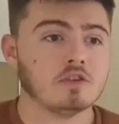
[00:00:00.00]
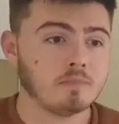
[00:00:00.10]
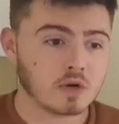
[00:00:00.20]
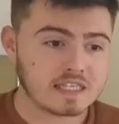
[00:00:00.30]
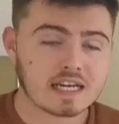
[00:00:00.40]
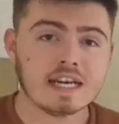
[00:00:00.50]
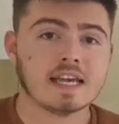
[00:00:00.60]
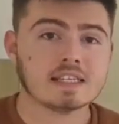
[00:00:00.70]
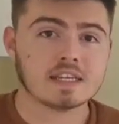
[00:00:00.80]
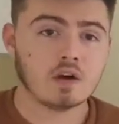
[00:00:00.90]
Your body's
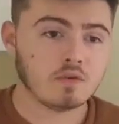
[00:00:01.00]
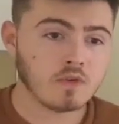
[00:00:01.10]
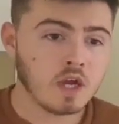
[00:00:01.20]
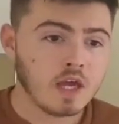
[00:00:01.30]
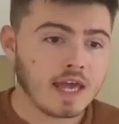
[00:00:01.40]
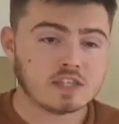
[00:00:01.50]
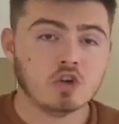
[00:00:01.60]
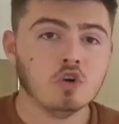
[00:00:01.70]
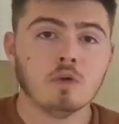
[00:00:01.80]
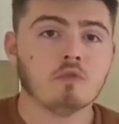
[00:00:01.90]
cleaning itself. It's a
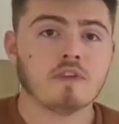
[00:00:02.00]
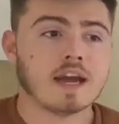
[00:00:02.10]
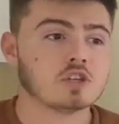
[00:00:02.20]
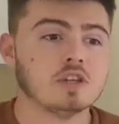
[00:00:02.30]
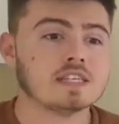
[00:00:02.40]
normal reaction.